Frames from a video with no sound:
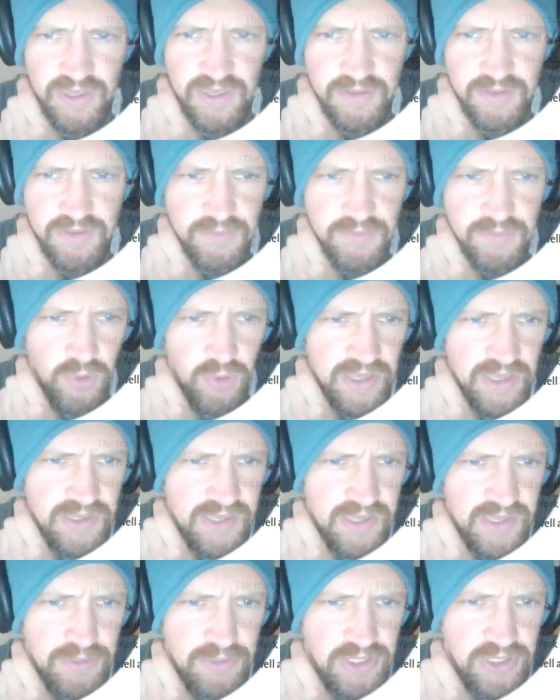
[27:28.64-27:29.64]
that
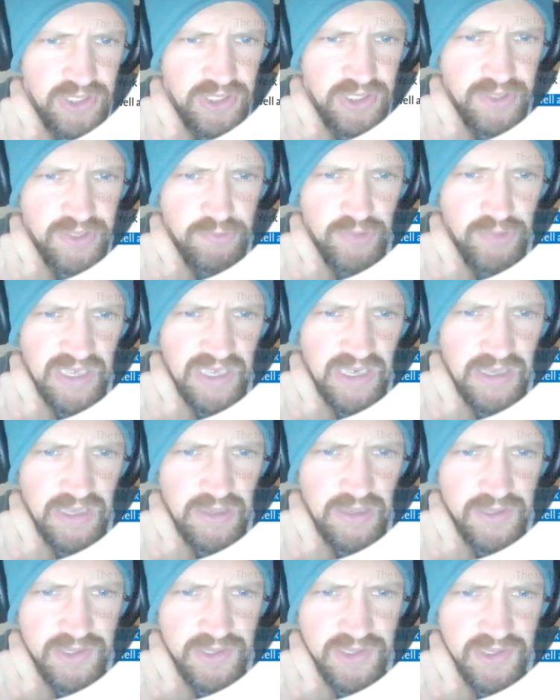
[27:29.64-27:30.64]
Boynton had positioned, ringing
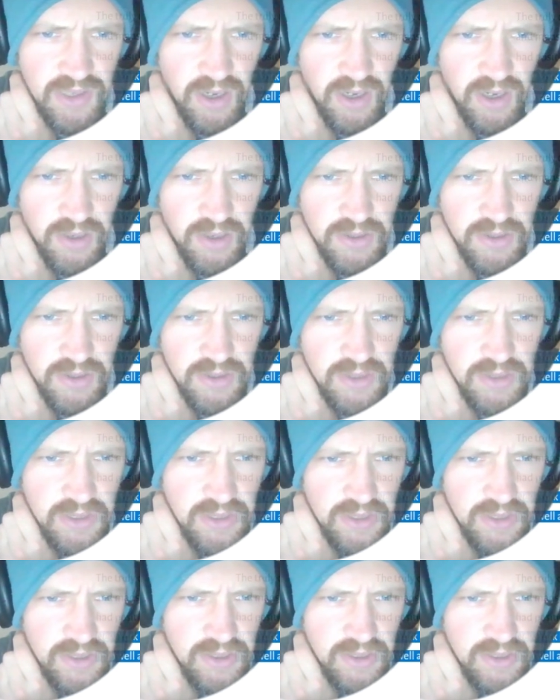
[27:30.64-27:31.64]

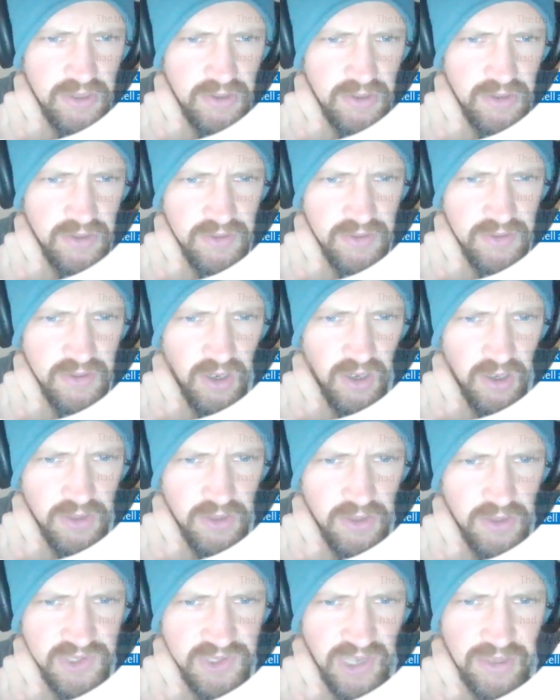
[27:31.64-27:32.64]
the
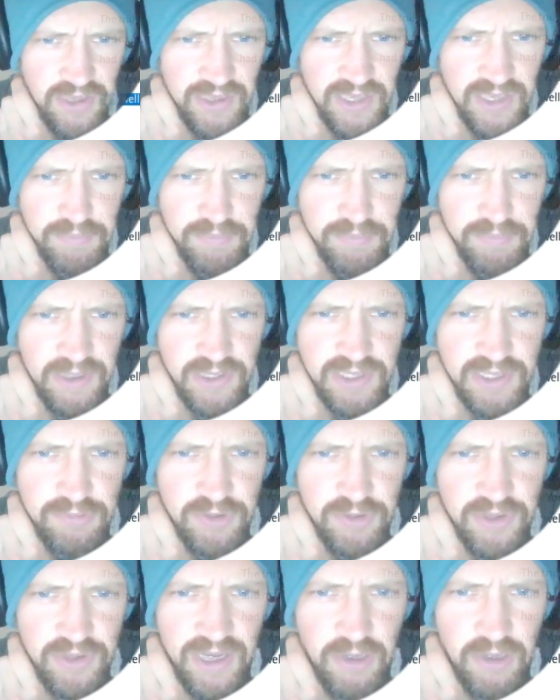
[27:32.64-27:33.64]
hall skylight in a manner
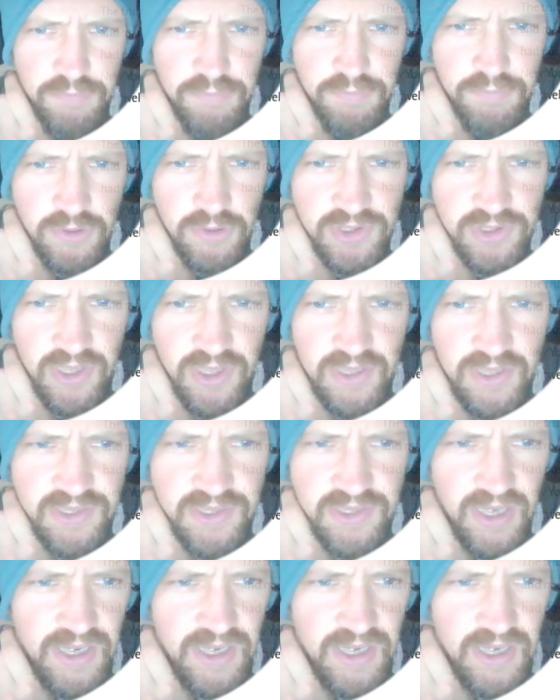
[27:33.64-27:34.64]
similar to how Post had
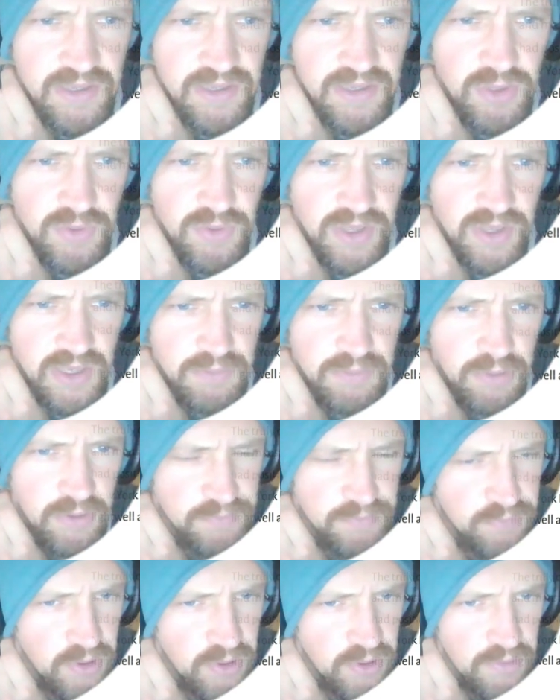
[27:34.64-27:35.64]
designed the Newark
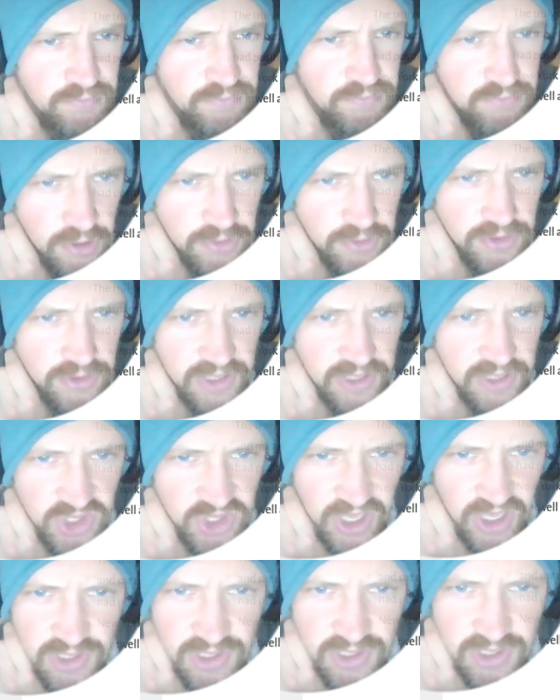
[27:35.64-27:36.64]
Produce
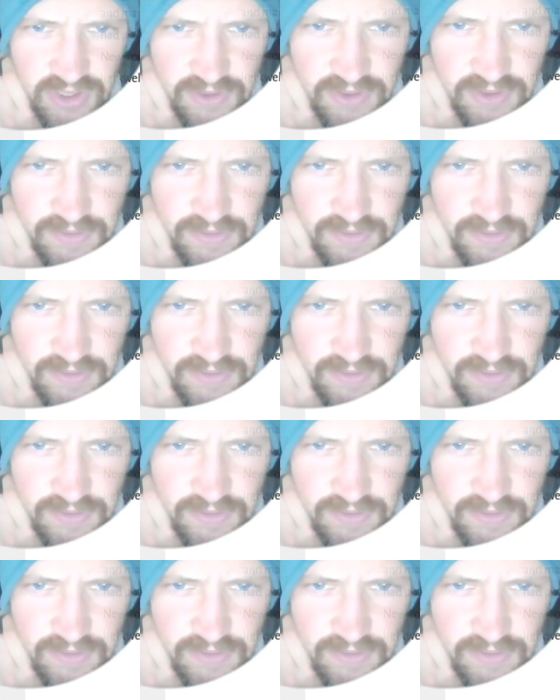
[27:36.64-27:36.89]
Exchange.